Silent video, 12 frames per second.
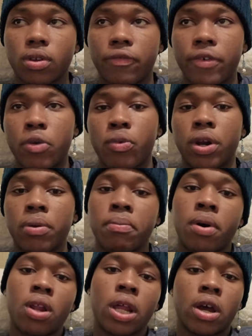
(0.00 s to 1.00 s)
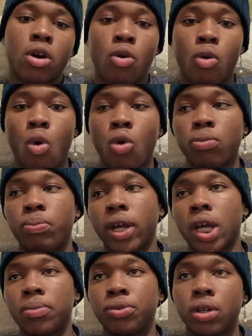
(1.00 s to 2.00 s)
If I went and bought like an old
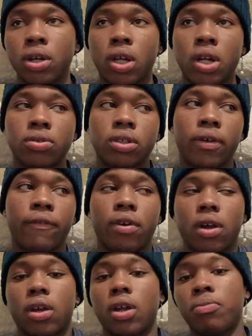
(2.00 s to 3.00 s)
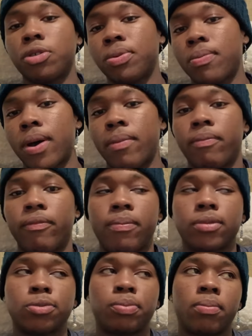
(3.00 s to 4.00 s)
pickup truck and I was like, fuck it, I'm
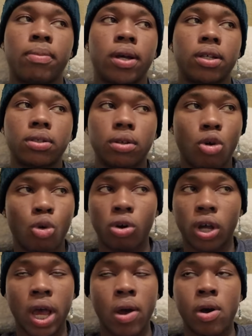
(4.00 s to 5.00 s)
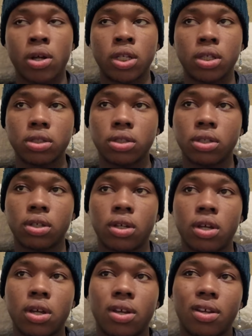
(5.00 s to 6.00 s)
gonna spend my whole account on this.
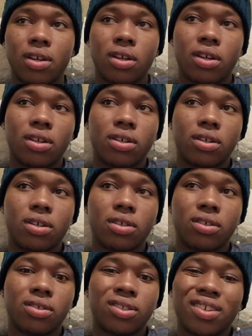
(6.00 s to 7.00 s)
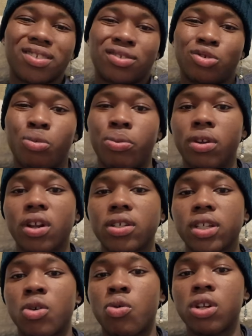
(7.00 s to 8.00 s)
It's not stupid
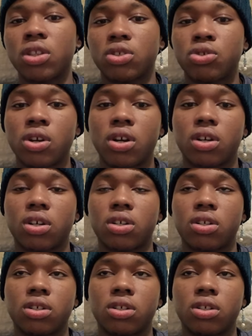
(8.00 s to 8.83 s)
because I wanted the truck.